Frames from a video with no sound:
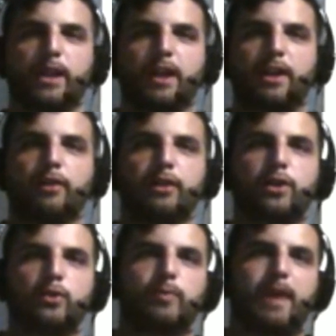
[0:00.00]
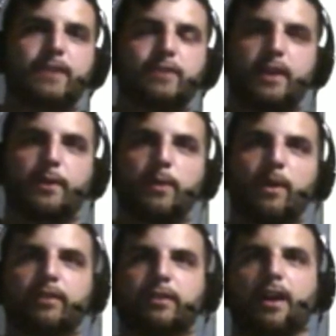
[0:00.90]
Another huge match I know he wants
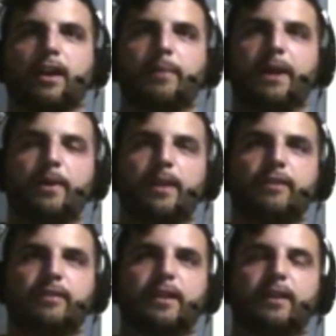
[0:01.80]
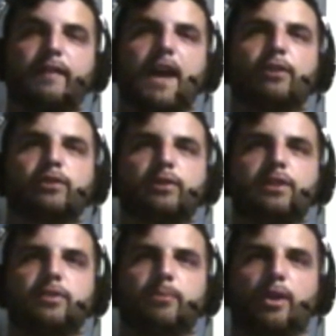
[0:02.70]
to talk about is the Final
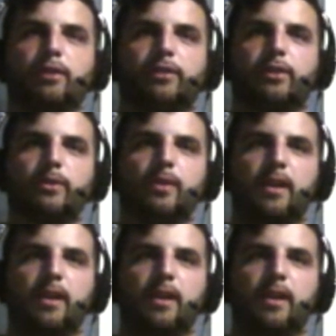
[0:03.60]
Deletion Part 2.